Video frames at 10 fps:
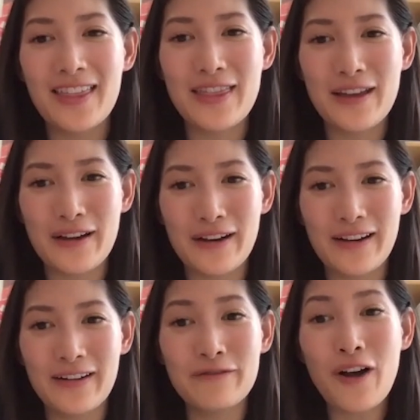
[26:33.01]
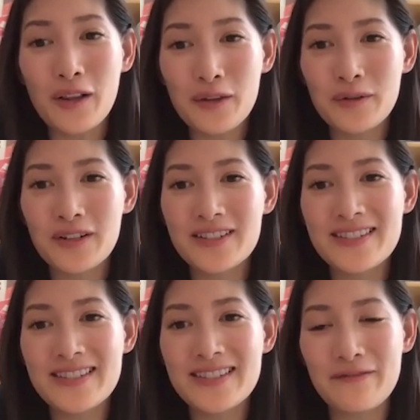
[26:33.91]
their followers
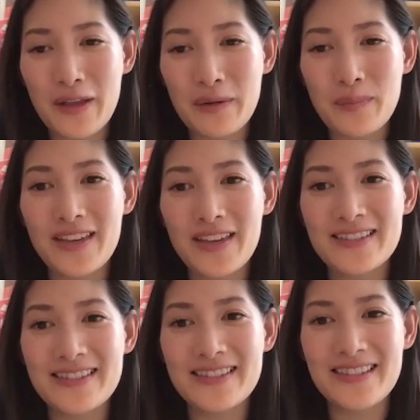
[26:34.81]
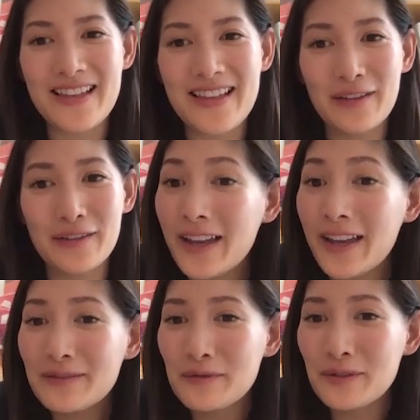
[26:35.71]
and fan base
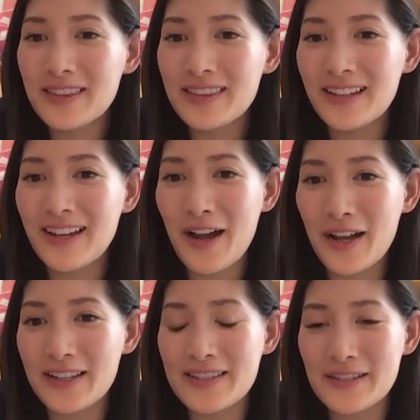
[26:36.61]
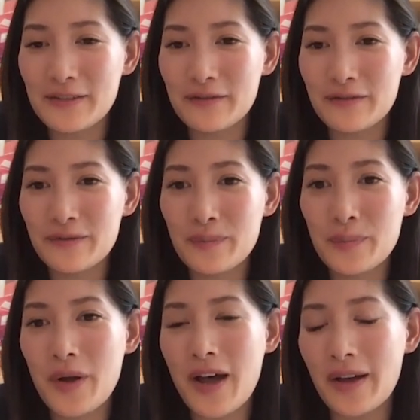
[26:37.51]
align with the kind of
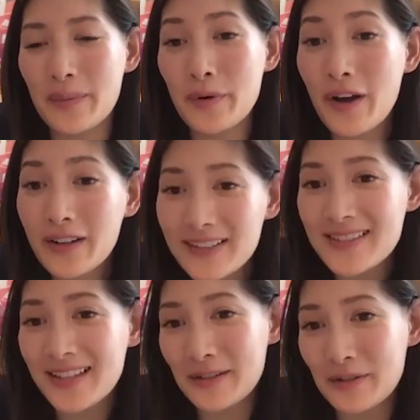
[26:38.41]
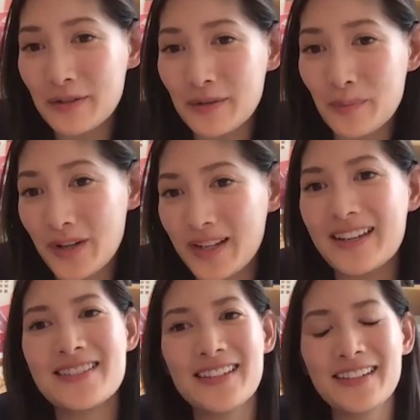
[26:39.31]
products that you're bringing.
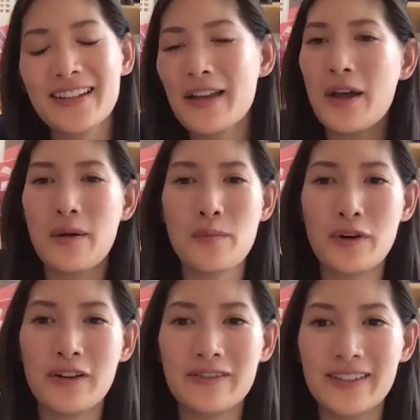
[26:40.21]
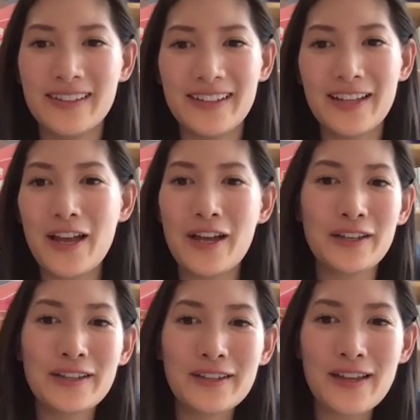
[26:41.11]
Is it more of a
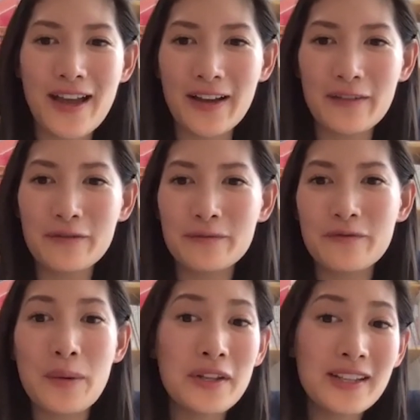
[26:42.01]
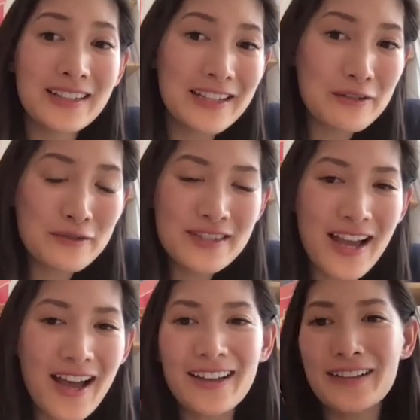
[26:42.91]
feminine, cute
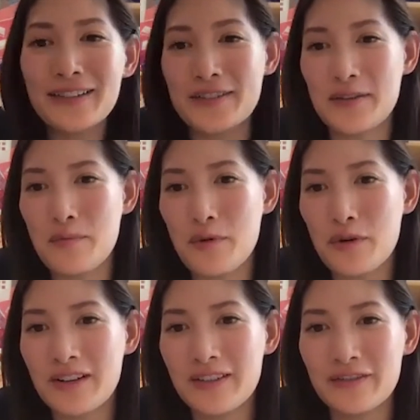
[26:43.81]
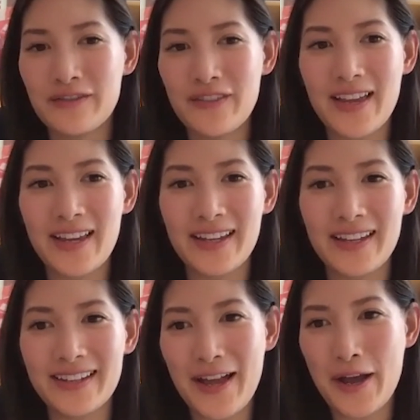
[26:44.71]
style? Is it more of a